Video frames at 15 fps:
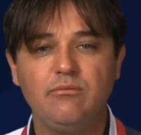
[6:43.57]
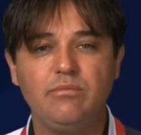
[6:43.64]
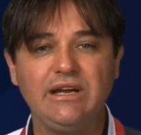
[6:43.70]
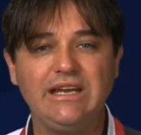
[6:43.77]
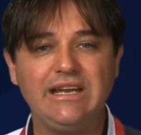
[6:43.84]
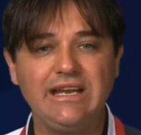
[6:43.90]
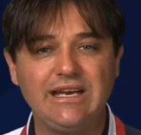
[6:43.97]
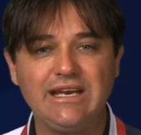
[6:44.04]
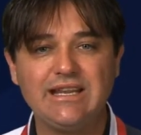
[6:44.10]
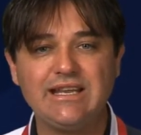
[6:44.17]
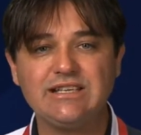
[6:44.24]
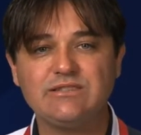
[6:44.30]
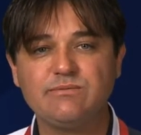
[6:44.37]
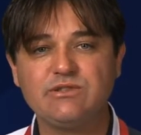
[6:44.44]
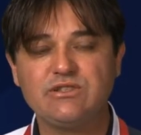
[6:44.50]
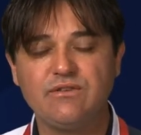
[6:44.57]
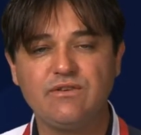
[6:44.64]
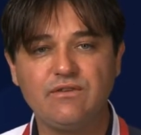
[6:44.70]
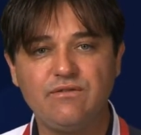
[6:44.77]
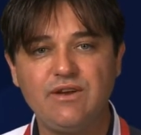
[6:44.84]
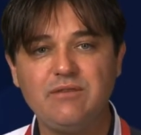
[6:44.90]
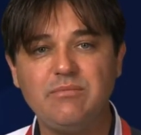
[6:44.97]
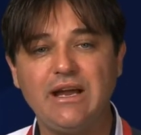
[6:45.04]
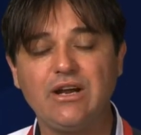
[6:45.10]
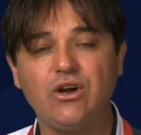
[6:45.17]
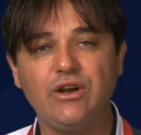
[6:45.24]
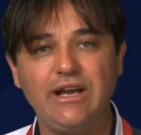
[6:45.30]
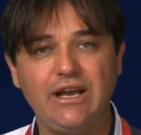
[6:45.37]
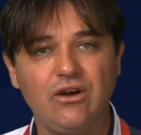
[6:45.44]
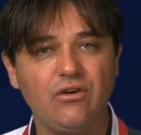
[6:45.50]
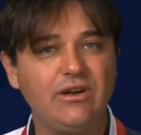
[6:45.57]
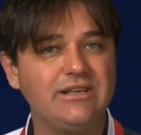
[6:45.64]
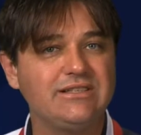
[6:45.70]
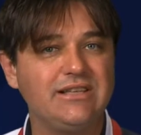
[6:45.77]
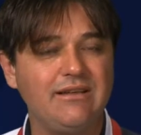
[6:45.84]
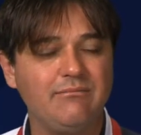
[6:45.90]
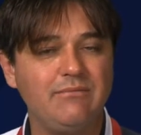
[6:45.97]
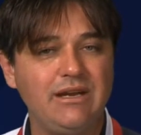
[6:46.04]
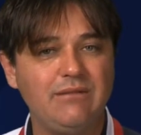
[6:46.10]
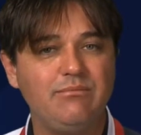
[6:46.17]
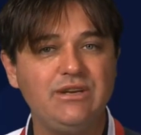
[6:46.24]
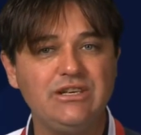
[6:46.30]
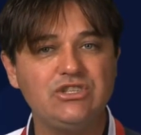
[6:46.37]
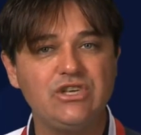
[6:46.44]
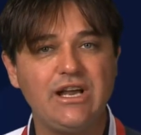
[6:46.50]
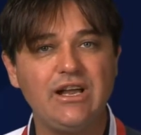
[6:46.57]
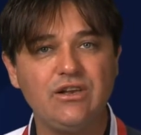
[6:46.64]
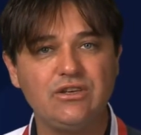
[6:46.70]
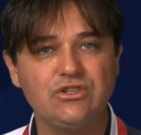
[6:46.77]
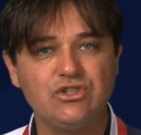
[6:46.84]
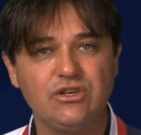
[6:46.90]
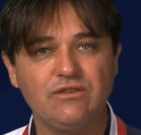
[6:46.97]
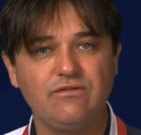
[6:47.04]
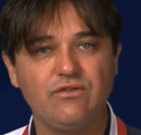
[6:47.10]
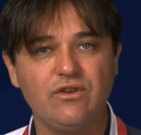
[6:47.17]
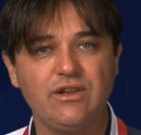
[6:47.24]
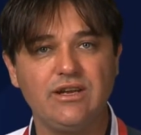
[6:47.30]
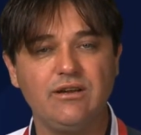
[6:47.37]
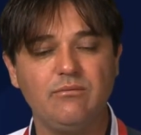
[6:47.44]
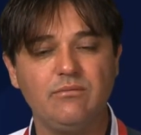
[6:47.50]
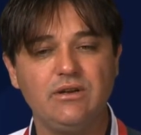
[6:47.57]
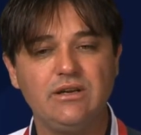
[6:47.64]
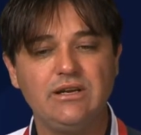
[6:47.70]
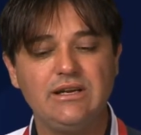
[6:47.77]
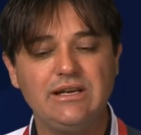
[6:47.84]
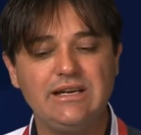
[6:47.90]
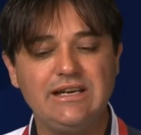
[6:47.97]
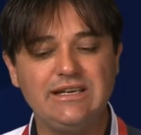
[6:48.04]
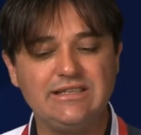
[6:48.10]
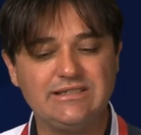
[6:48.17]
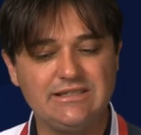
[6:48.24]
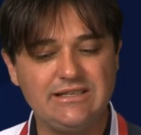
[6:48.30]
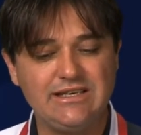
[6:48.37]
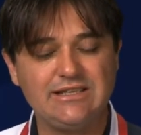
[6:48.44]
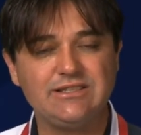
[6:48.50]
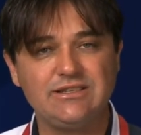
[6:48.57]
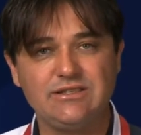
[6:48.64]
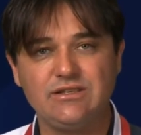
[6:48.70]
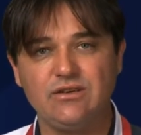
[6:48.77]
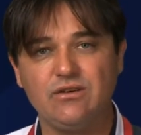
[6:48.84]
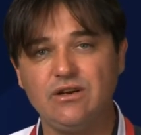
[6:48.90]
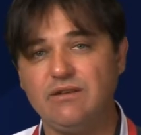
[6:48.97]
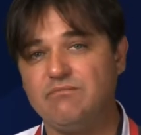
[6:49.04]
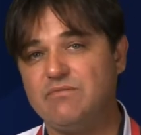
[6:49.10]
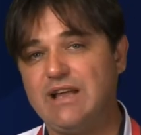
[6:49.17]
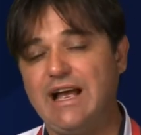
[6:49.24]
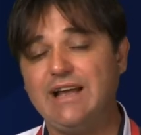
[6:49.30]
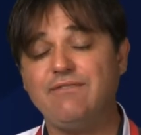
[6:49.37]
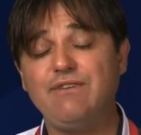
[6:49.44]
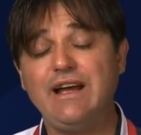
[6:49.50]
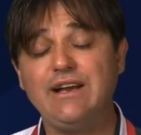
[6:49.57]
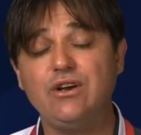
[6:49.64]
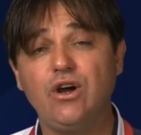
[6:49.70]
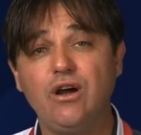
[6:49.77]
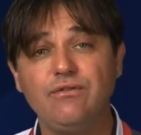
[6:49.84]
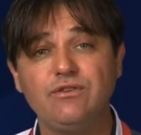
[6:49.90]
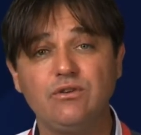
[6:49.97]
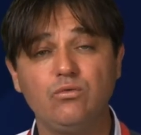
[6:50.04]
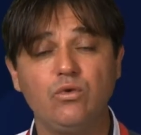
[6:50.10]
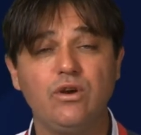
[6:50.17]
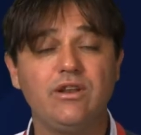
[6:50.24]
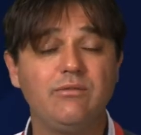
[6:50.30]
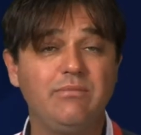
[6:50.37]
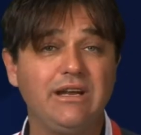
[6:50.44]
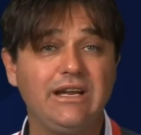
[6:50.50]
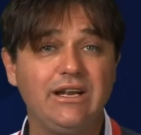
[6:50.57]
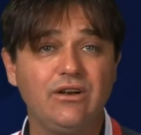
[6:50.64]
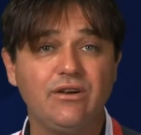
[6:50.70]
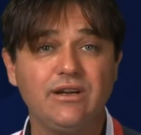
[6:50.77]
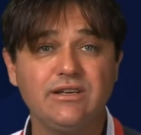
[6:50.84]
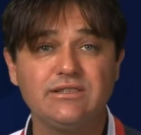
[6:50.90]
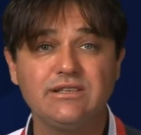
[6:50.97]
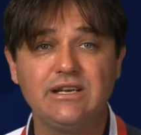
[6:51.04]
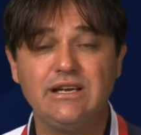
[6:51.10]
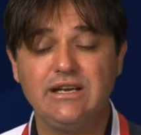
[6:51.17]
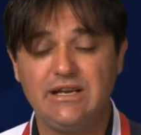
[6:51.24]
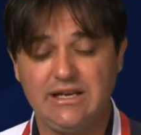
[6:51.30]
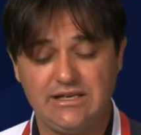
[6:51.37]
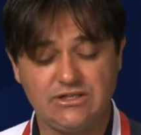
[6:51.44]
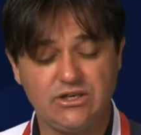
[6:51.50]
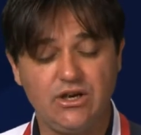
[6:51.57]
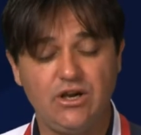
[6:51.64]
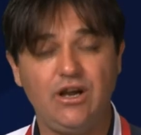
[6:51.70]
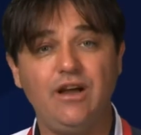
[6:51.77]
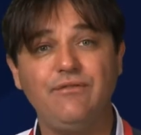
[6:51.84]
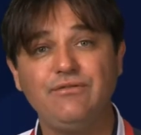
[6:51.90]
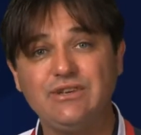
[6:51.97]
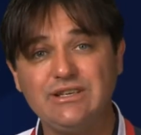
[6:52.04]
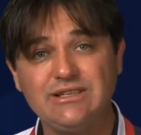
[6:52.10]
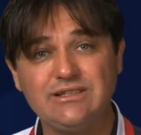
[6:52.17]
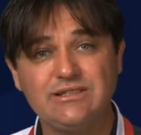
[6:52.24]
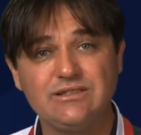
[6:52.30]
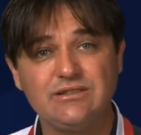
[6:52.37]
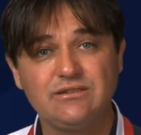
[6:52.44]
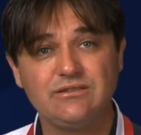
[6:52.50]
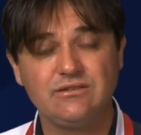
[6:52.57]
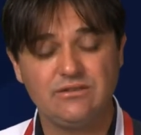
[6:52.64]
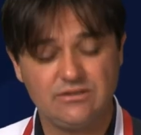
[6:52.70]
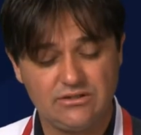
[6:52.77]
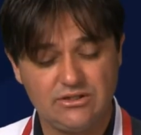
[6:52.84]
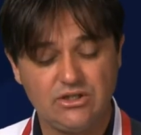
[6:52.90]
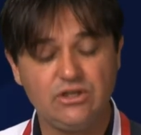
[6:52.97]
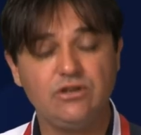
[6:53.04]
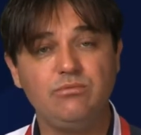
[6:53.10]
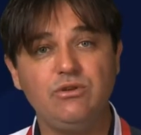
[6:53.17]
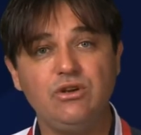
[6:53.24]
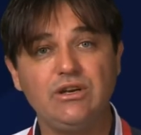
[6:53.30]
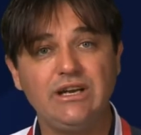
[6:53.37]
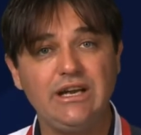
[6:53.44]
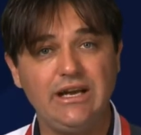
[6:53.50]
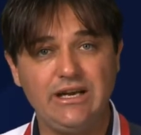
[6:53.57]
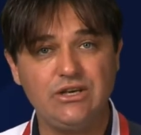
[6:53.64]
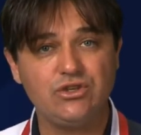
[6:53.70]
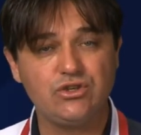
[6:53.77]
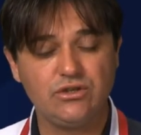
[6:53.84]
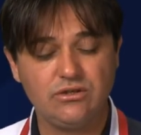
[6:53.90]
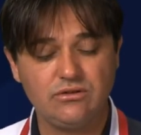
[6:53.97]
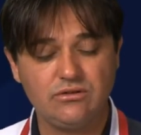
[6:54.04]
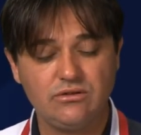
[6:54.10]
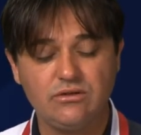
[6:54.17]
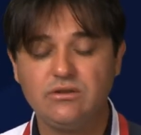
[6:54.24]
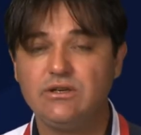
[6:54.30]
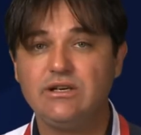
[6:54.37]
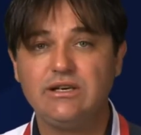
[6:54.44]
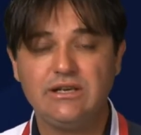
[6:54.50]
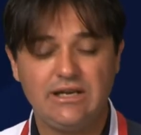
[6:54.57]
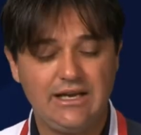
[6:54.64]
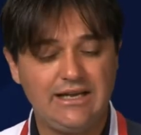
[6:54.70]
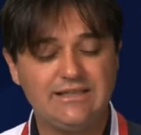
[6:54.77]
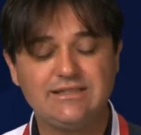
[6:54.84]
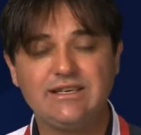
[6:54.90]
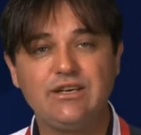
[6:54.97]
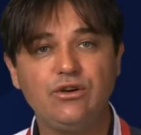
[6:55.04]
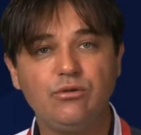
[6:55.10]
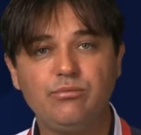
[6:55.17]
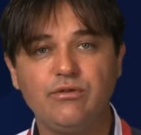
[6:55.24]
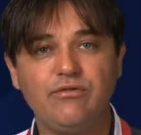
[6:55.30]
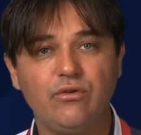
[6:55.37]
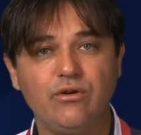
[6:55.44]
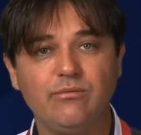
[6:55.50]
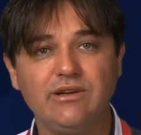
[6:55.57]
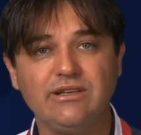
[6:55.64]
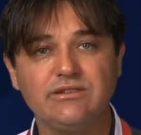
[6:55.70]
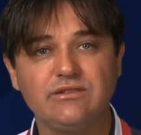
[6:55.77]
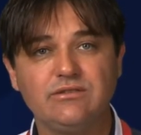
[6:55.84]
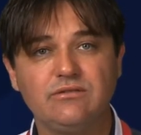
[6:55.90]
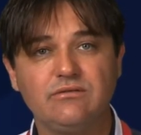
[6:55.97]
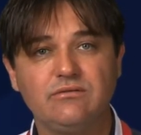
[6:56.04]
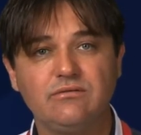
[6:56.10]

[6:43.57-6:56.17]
but getting that specific feedback on areas that may be challenging for them is necessary. I find often one of the big areas is confidence, communication, and skill performance.